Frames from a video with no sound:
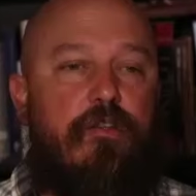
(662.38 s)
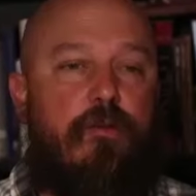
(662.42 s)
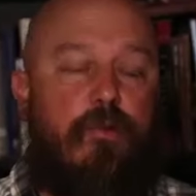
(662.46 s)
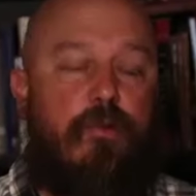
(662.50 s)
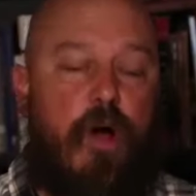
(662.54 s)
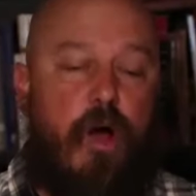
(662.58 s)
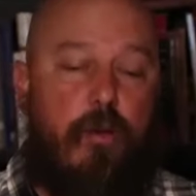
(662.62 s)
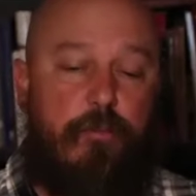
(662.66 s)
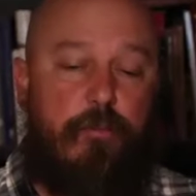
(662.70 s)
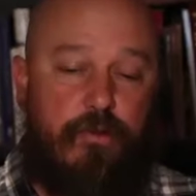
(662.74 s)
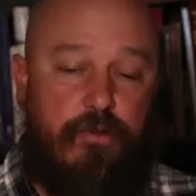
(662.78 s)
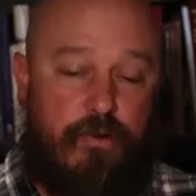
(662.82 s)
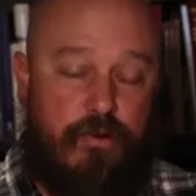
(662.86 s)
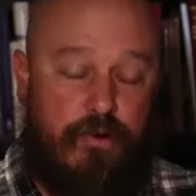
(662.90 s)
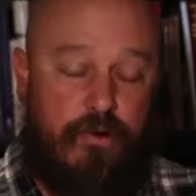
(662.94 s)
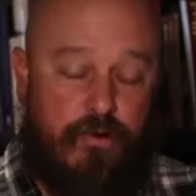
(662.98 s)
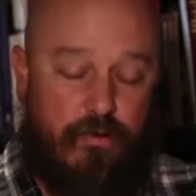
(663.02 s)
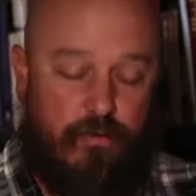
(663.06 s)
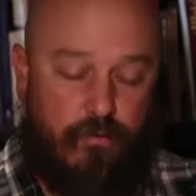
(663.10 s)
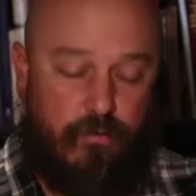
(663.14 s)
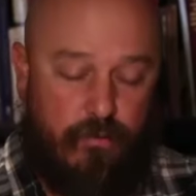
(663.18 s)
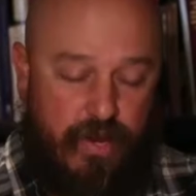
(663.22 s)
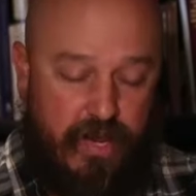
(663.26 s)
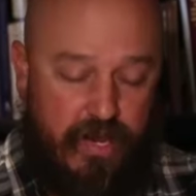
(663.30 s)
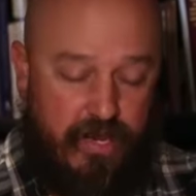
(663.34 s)
was a
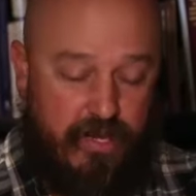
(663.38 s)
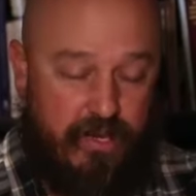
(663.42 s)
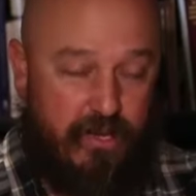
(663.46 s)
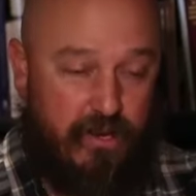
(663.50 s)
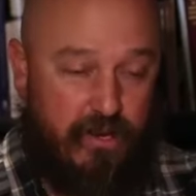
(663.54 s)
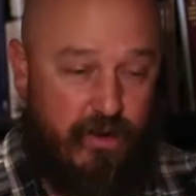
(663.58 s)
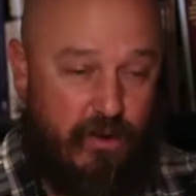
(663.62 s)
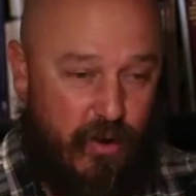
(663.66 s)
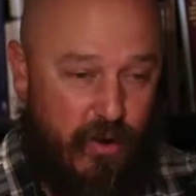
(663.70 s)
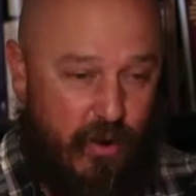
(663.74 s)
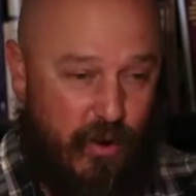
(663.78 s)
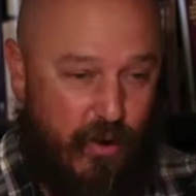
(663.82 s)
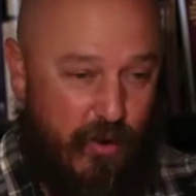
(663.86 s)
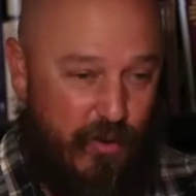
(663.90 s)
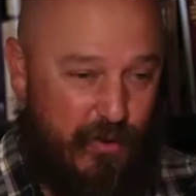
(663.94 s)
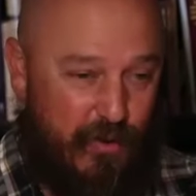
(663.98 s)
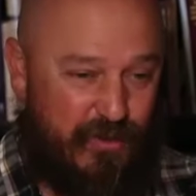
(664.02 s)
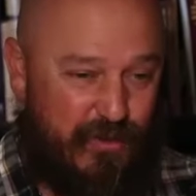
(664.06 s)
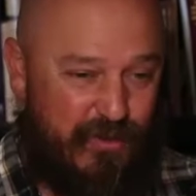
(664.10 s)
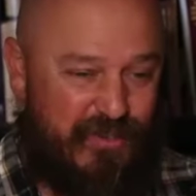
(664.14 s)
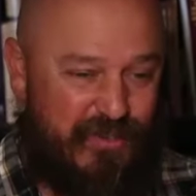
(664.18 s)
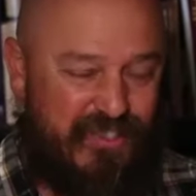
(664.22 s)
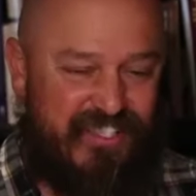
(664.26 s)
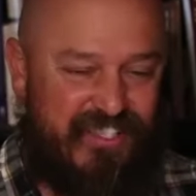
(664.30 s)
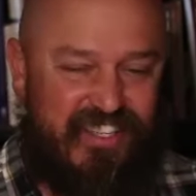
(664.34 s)
popular radio
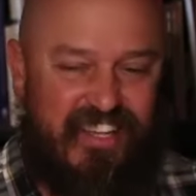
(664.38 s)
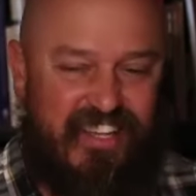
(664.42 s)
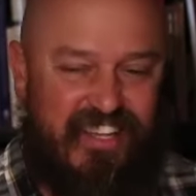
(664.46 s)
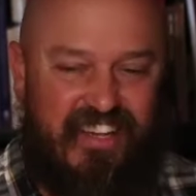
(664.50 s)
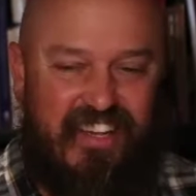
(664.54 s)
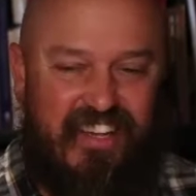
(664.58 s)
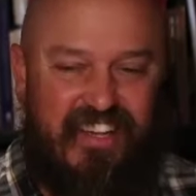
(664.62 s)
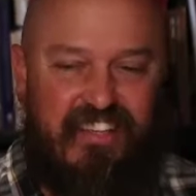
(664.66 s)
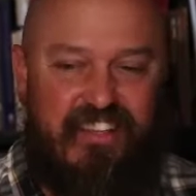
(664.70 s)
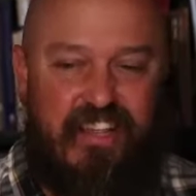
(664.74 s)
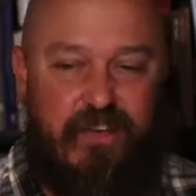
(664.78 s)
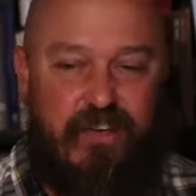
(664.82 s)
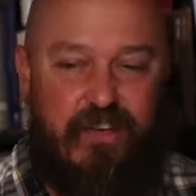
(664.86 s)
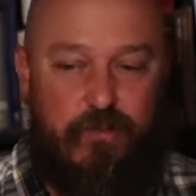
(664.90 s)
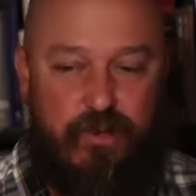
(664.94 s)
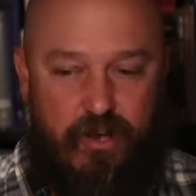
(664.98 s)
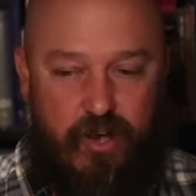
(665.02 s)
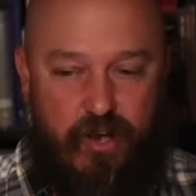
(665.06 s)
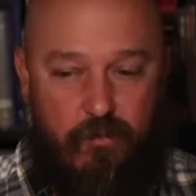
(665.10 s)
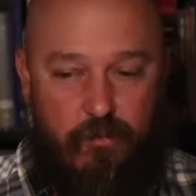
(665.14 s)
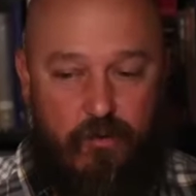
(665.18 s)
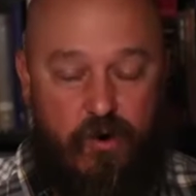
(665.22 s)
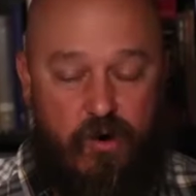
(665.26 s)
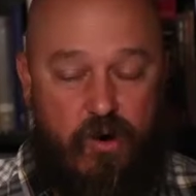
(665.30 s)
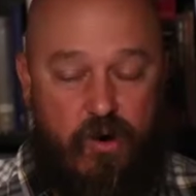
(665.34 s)
host that would
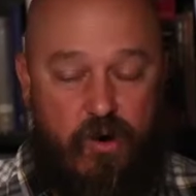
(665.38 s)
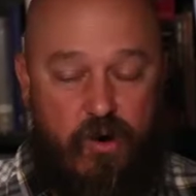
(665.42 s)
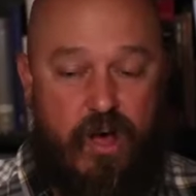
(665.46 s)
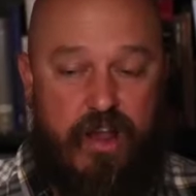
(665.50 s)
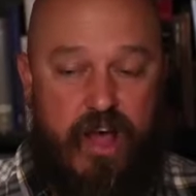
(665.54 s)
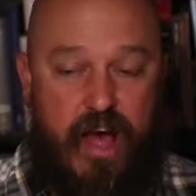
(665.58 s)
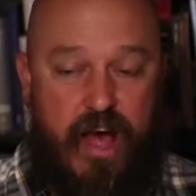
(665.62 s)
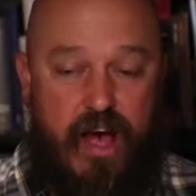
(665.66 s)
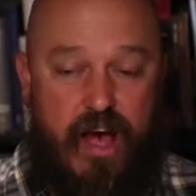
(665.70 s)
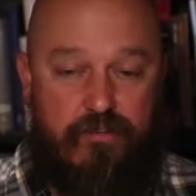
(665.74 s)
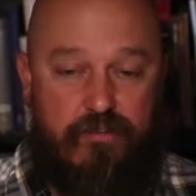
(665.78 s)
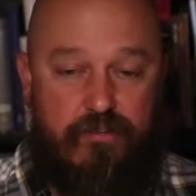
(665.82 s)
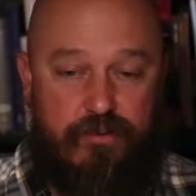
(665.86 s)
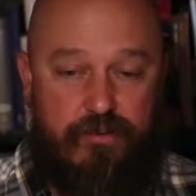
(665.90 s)
come on